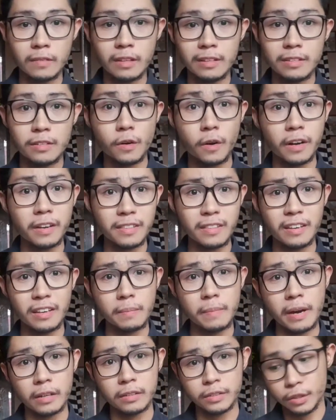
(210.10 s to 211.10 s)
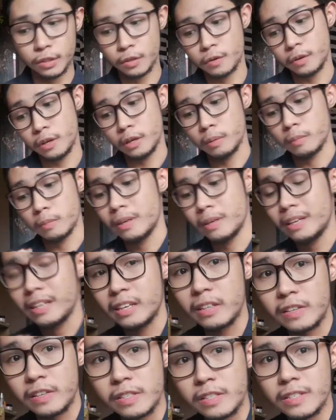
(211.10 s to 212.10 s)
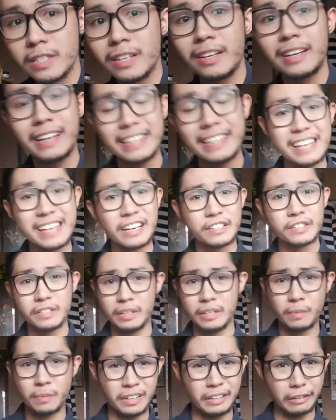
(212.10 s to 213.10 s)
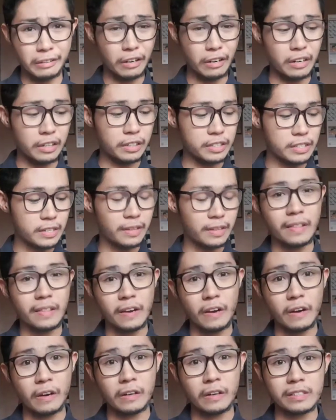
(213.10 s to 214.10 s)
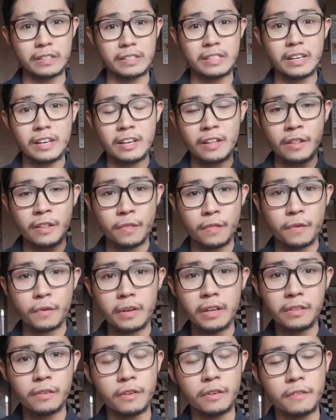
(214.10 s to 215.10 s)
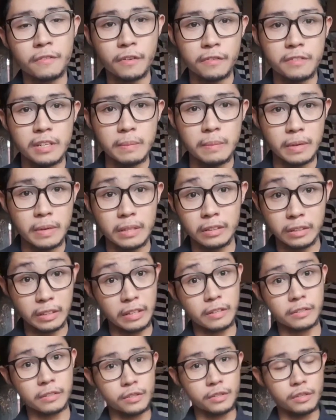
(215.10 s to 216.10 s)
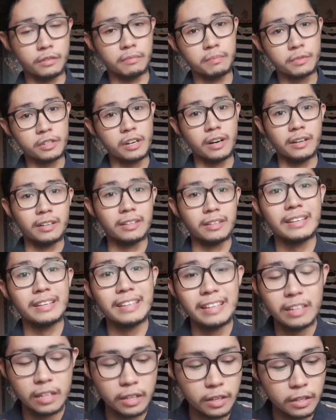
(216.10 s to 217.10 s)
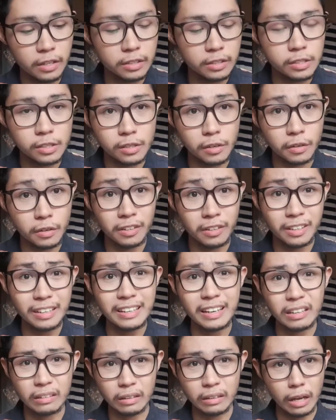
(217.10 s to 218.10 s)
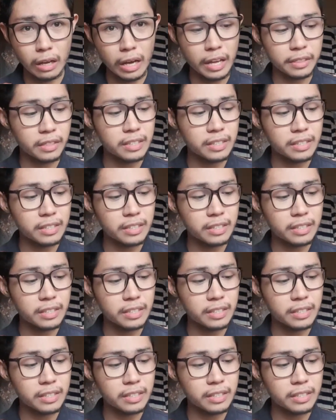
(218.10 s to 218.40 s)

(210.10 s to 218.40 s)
The great thing about the cream is it's actually pretty large. There's 350 milliliters of product in here, so you're going to get a lot.